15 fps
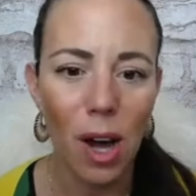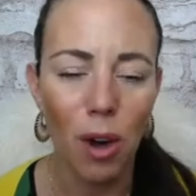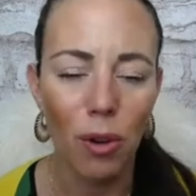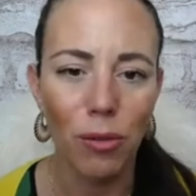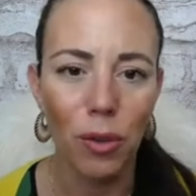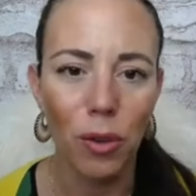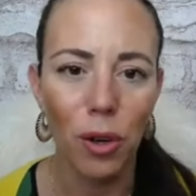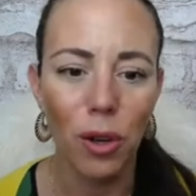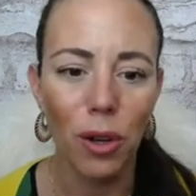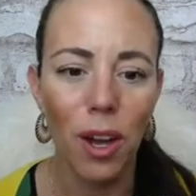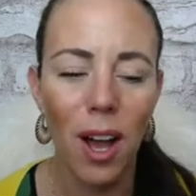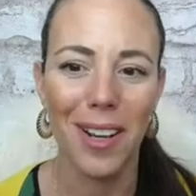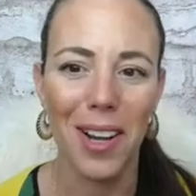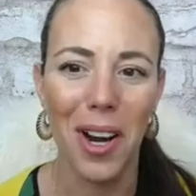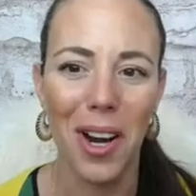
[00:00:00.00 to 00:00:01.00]
helpful.
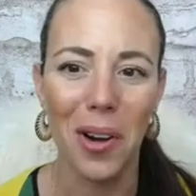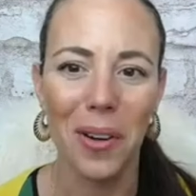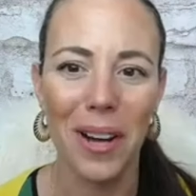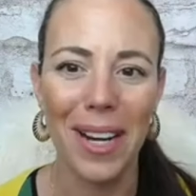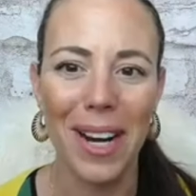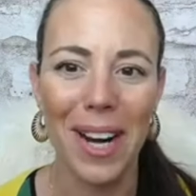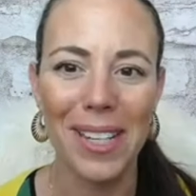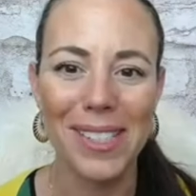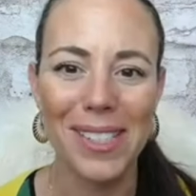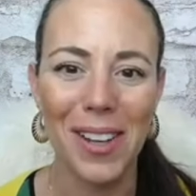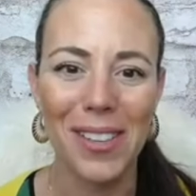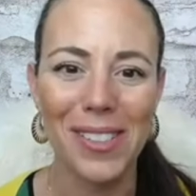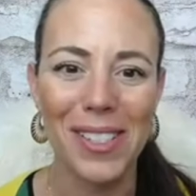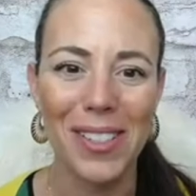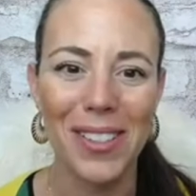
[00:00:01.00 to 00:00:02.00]
All right, guys,
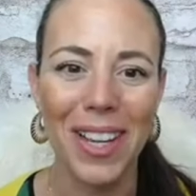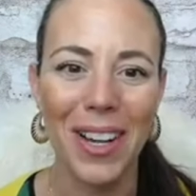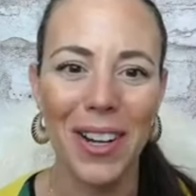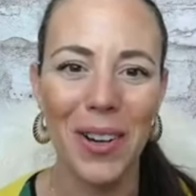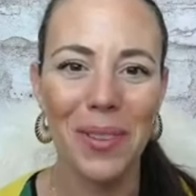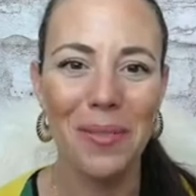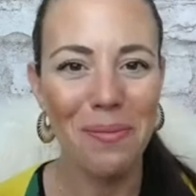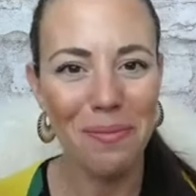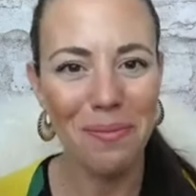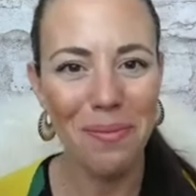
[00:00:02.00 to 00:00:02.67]
I'll see you later.